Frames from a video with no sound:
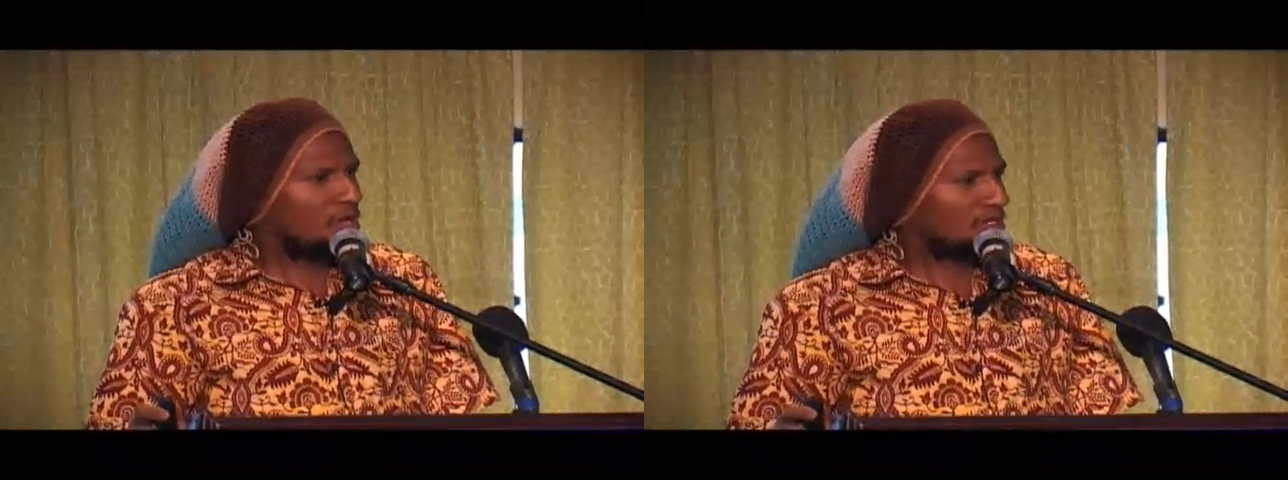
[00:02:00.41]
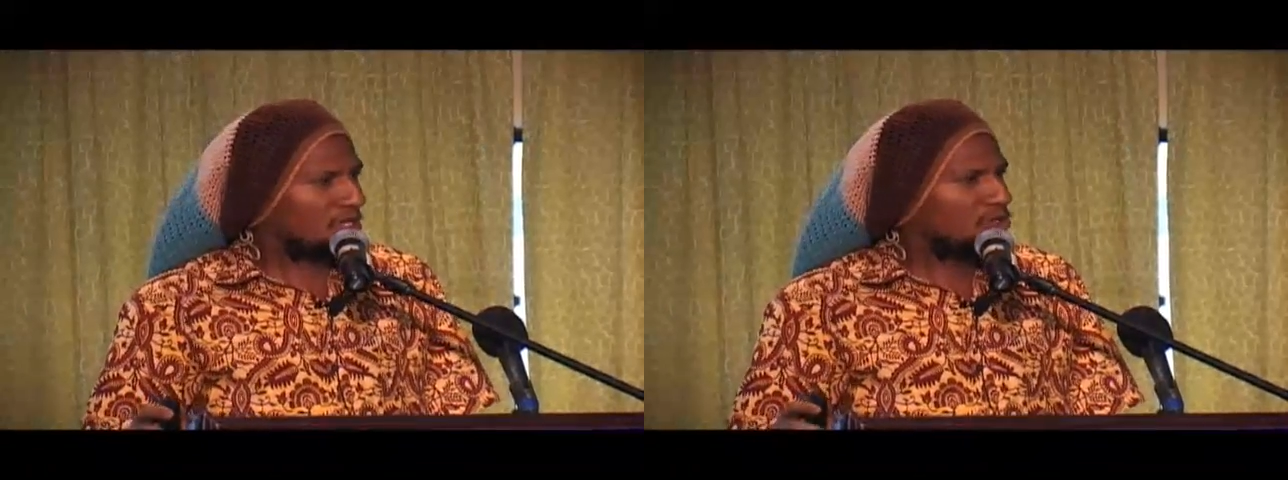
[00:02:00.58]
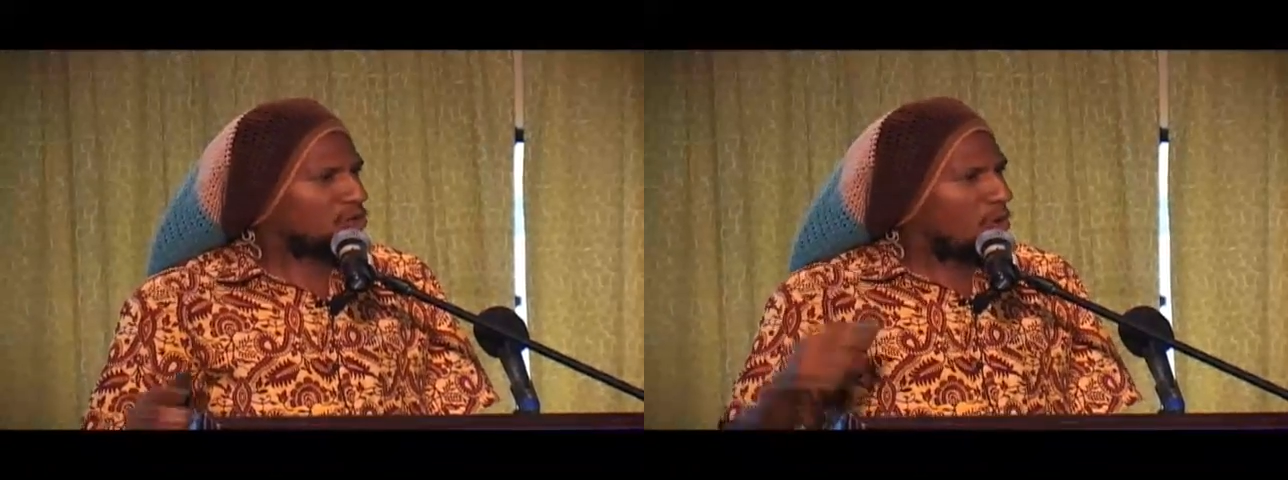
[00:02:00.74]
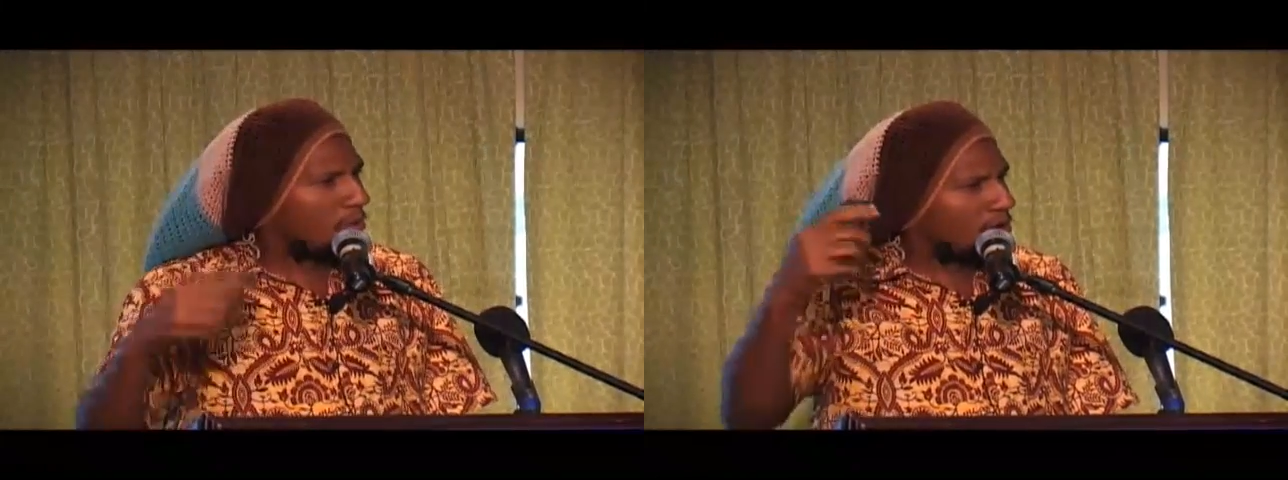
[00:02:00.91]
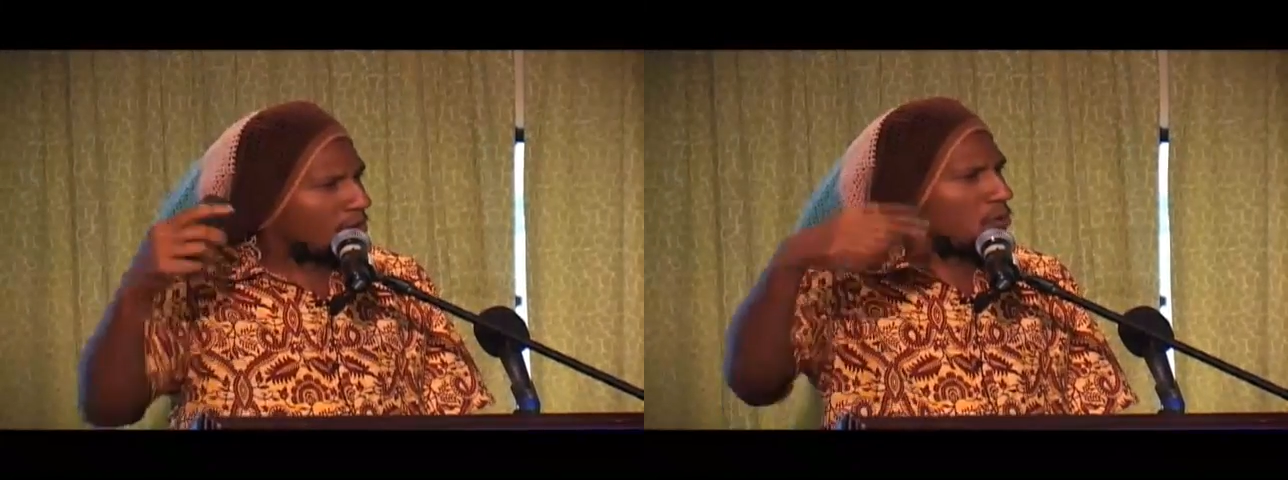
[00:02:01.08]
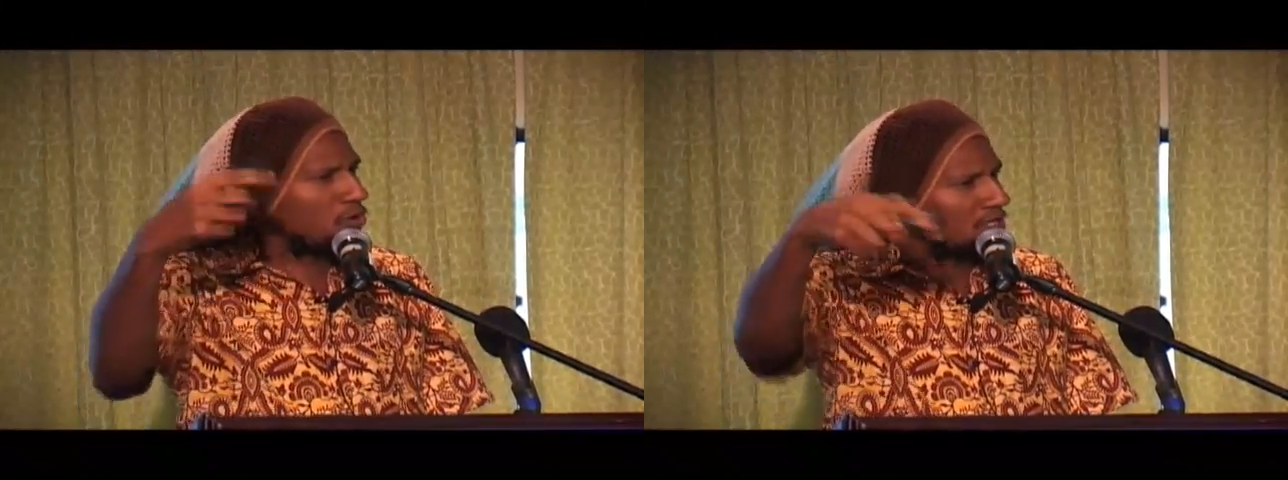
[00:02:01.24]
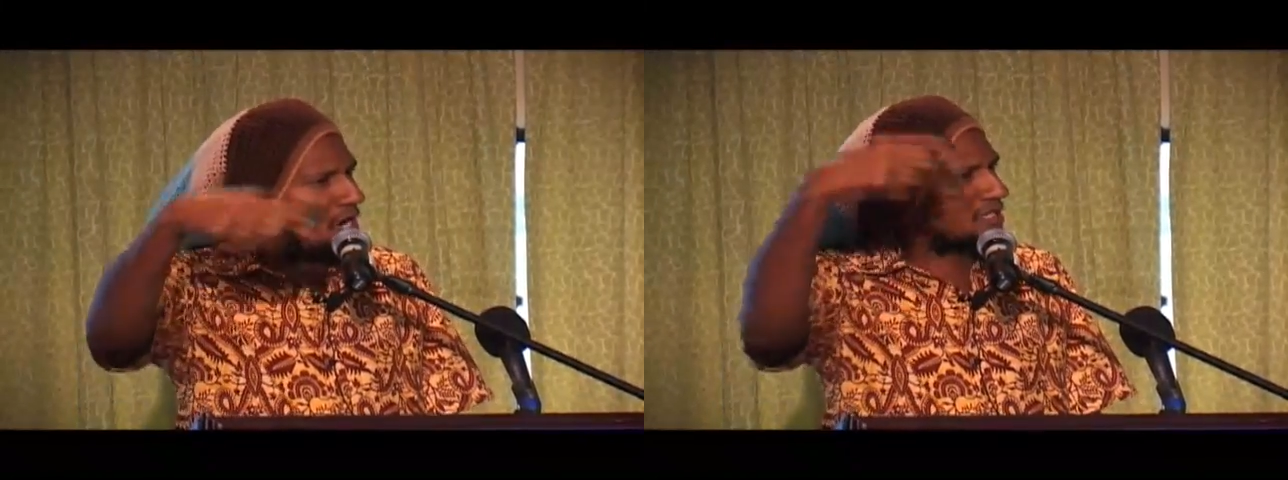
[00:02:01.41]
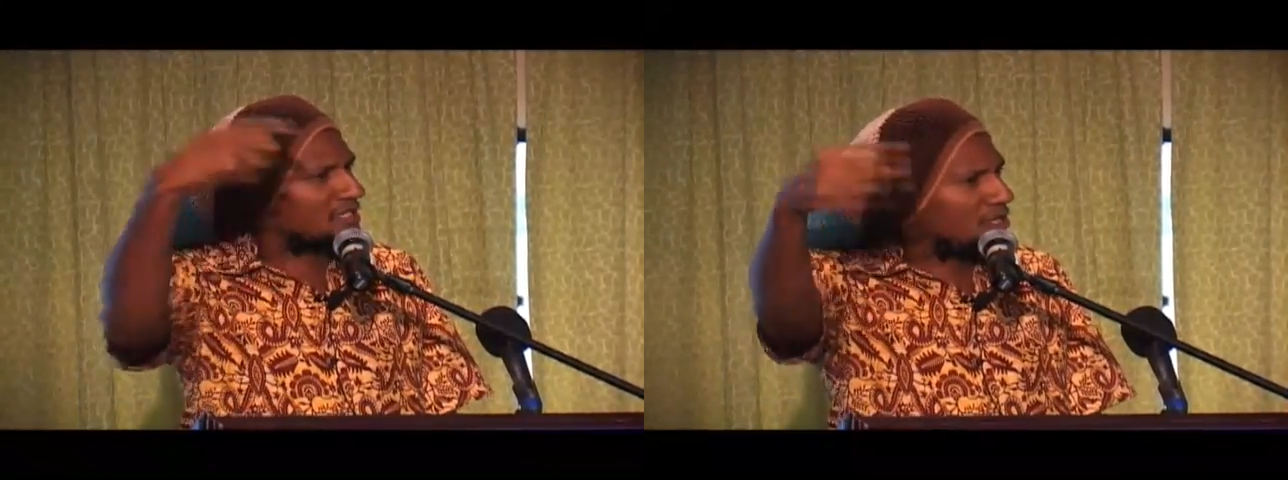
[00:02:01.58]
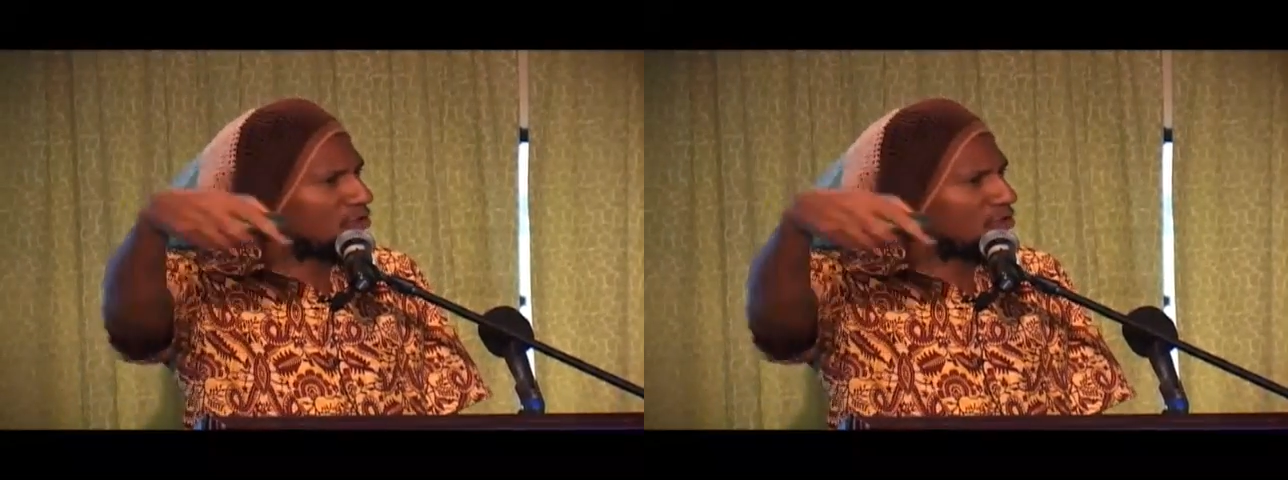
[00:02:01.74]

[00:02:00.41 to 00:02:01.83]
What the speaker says: But yes, there's so many persons are